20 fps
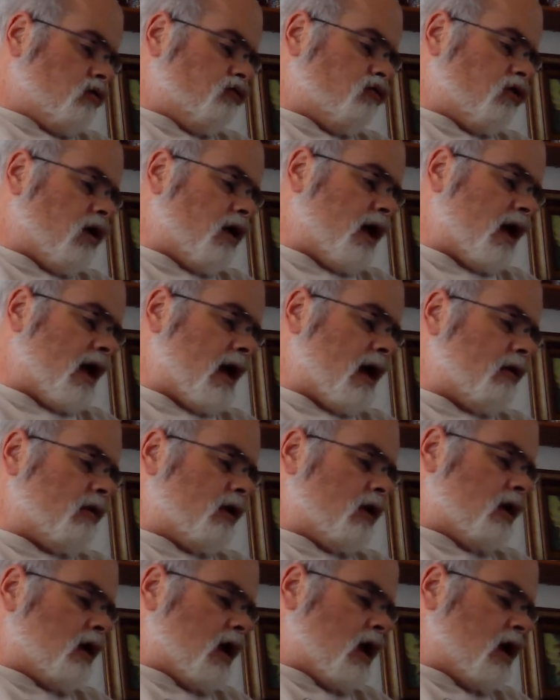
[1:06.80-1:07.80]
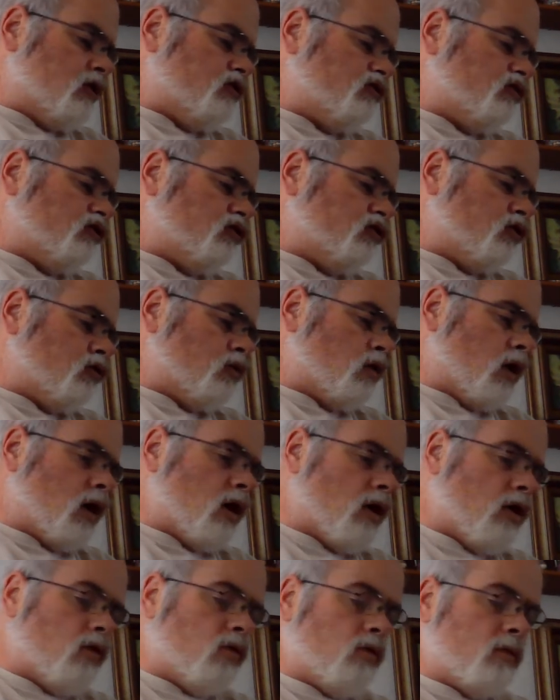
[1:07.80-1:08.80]
drawing out a
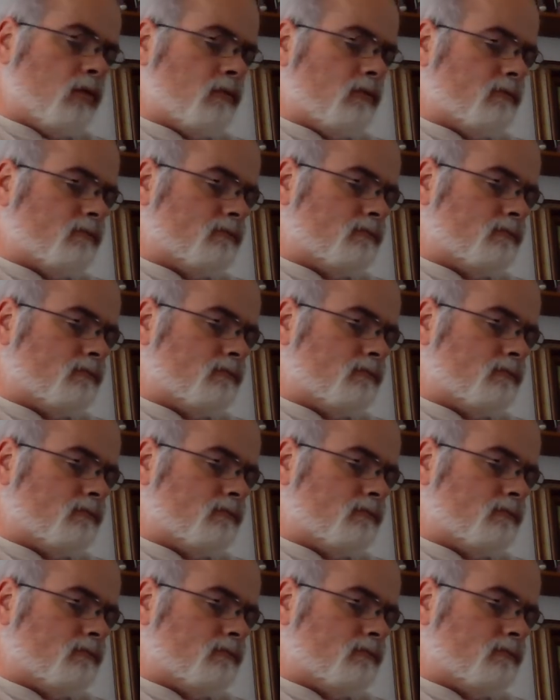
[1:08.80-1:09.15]
H2O,